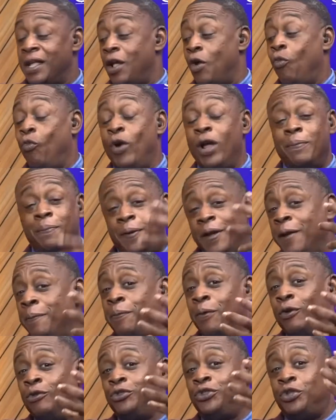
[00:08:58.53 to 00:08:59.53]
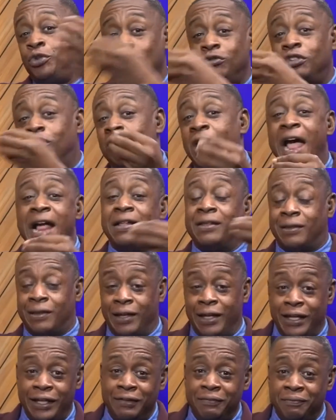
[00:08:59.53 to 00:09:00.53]
When people do the right
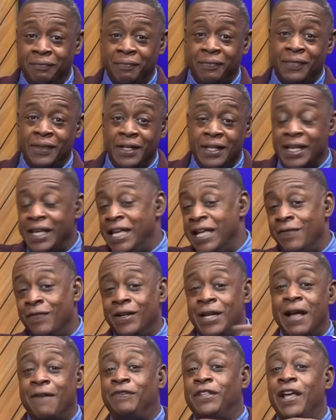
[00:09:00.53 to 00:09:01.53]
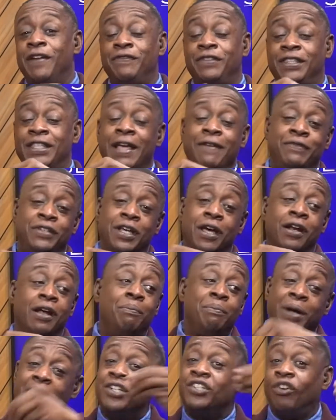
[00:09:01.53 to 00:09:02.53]
thing, even after they've done a
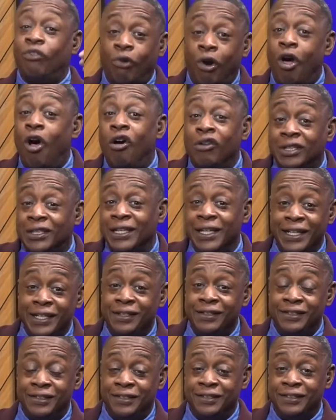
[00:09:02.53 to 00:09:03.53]
bunch of wrong things,